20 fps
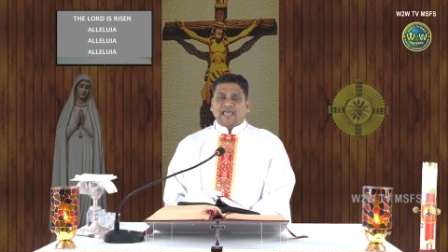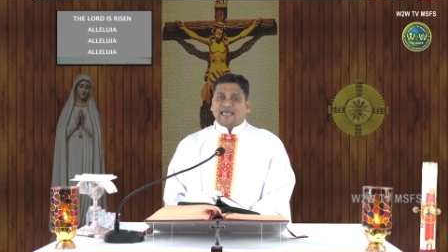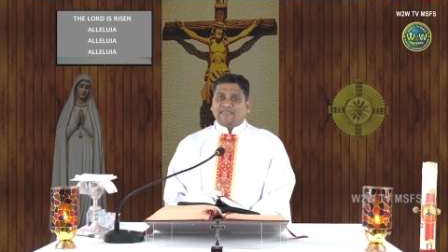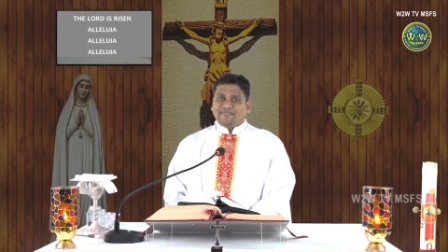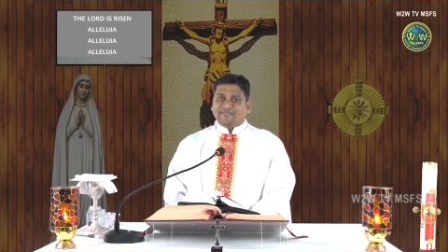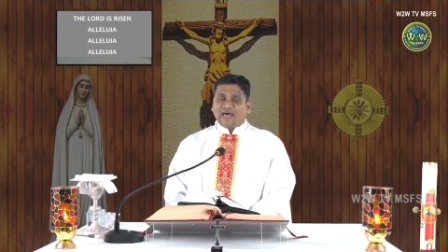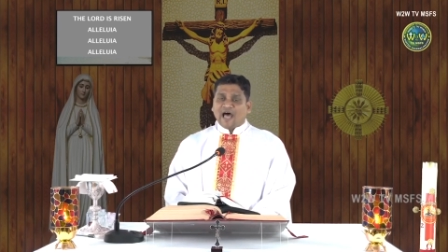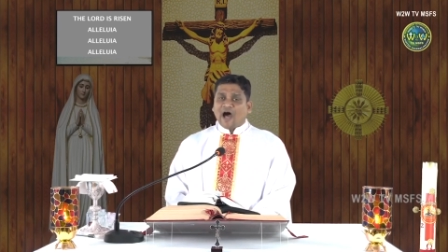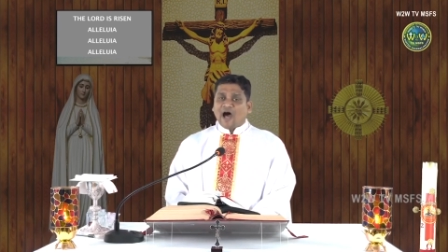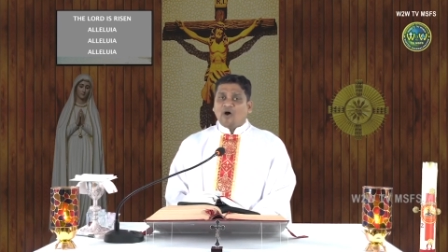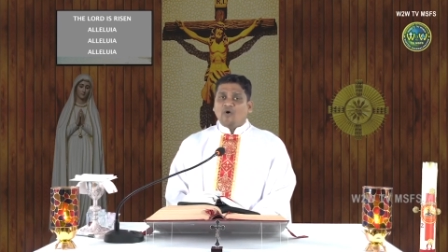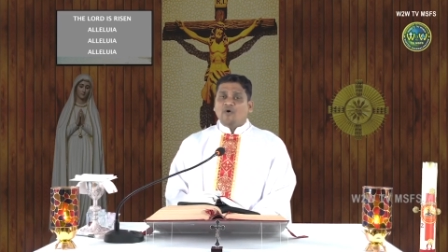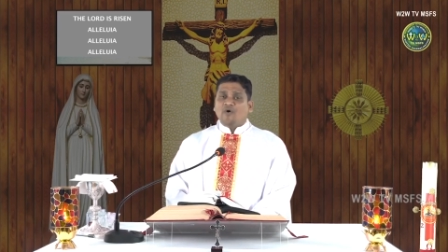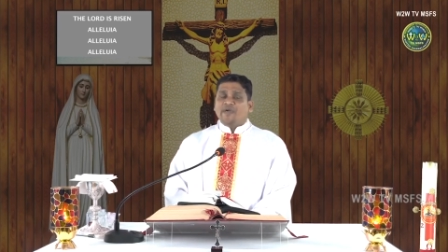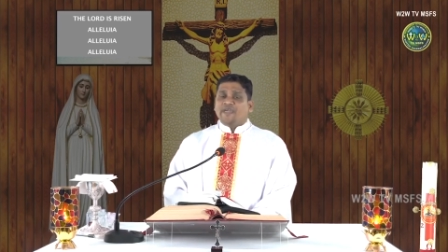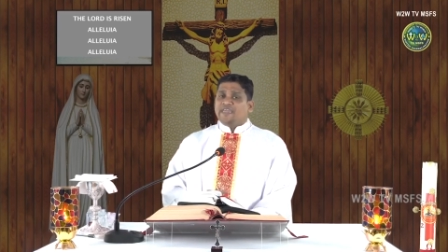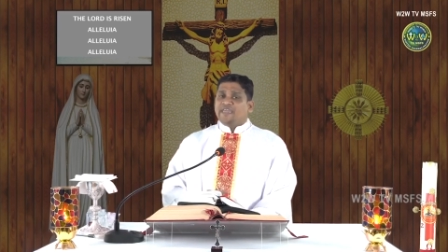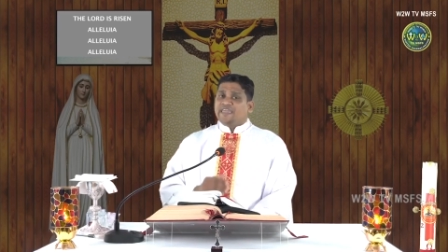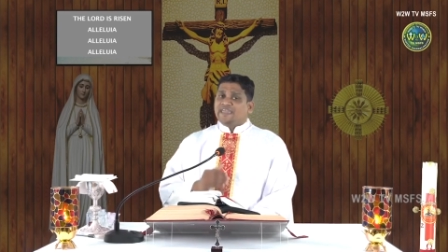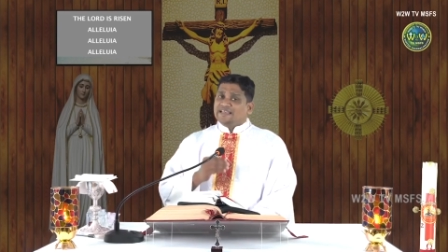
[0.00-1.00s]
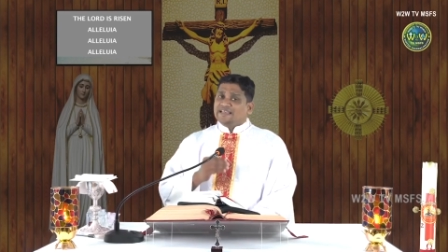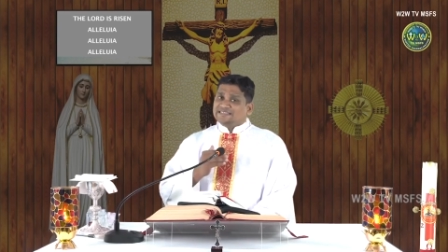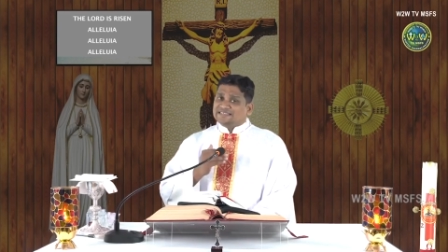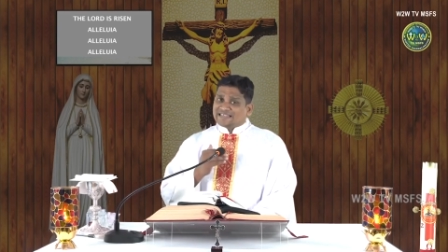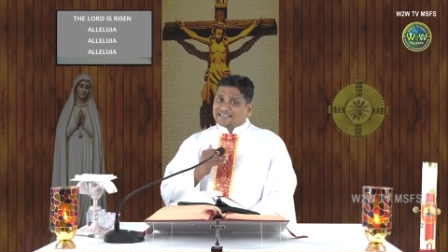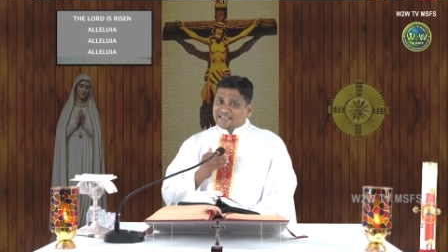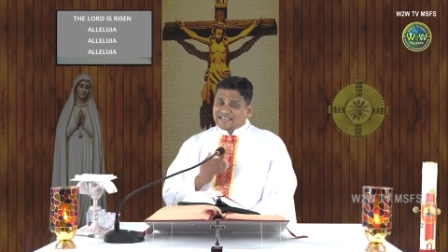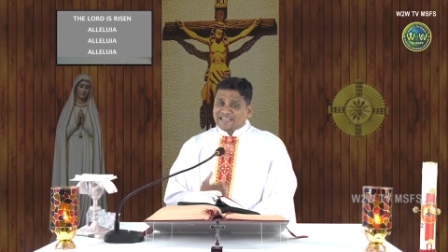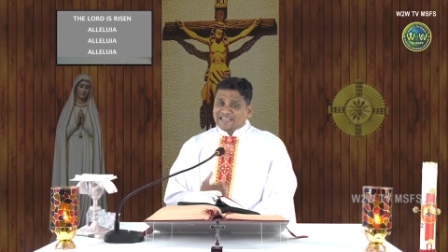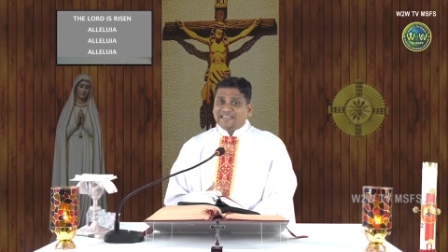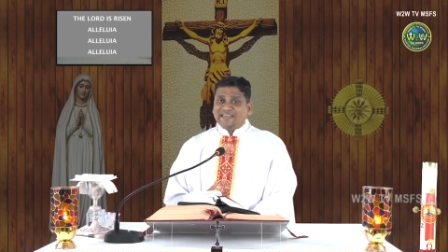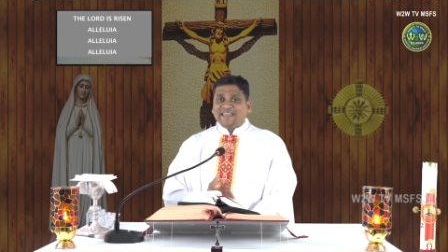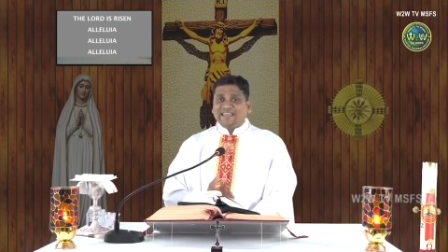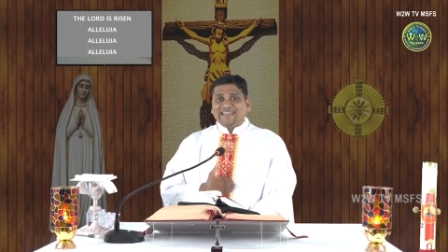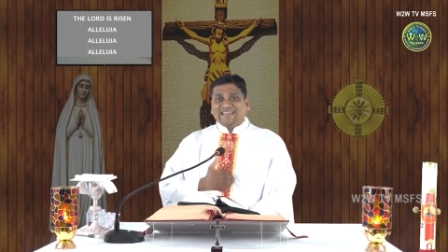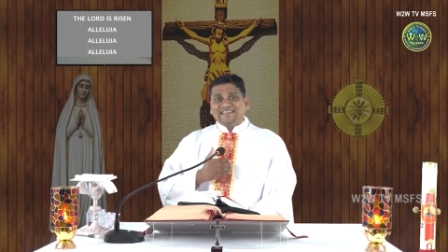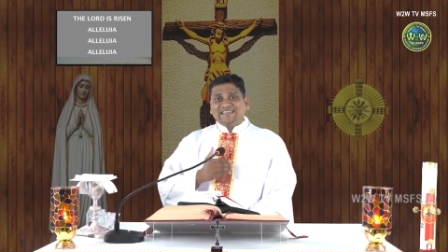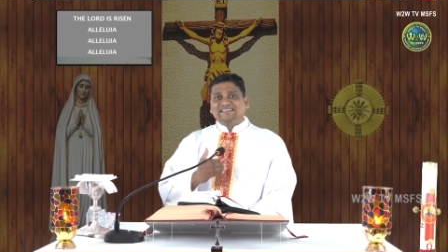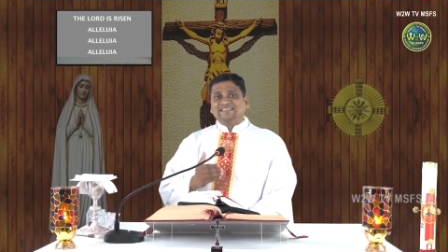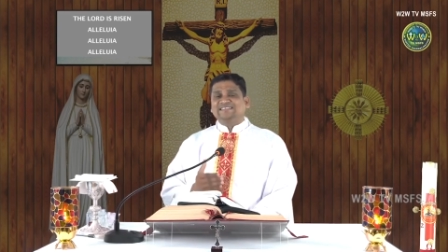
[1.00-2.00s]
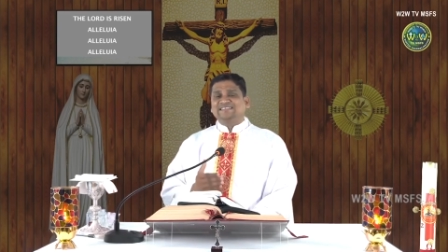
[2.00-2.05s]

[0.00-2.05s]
And now he is leading his